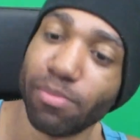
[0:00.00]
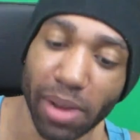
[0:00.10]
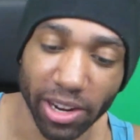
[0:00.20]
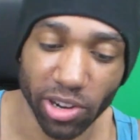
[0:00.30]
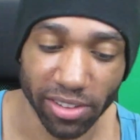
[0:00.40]

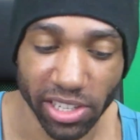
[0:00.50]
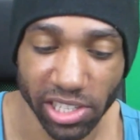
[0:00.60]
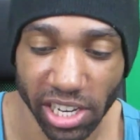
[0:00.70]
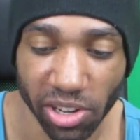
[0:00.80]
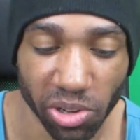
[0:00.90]
Minecraft
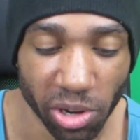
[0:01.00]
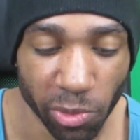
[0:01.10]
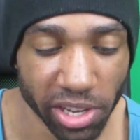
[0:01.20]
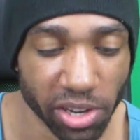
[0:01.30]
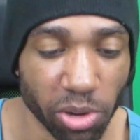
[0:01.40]
keychain. Hold on,
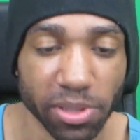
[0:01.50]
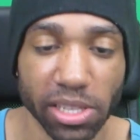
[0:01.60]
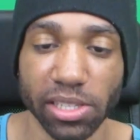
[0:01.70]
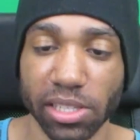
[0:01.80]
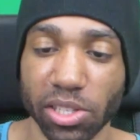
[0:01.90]
we didn't open
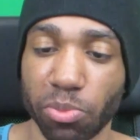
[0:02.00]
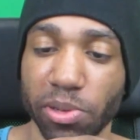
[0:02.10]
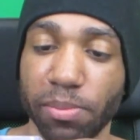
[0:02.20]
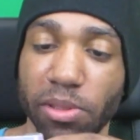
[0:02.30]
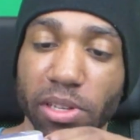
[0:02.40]
this. Let's
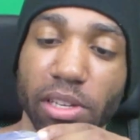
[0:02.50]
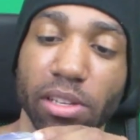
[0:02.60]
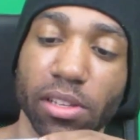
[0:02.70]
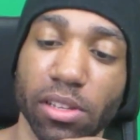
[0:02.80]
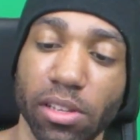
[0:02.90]
open up the...
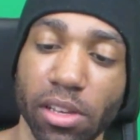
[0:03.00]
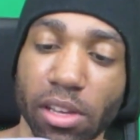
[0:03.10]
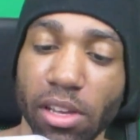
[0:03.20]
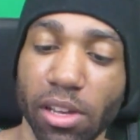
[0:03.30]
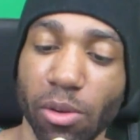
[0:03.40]

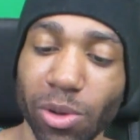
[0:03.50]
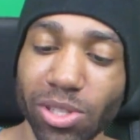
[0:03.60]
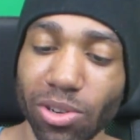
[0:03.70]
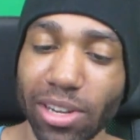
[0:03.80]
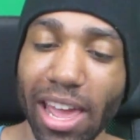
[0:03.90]

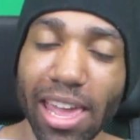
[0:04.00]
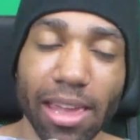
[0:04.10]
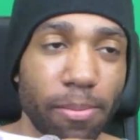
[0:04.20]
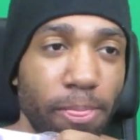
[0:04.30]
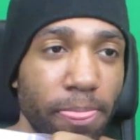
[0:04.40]
What's her
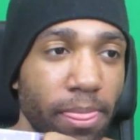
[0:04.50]
name?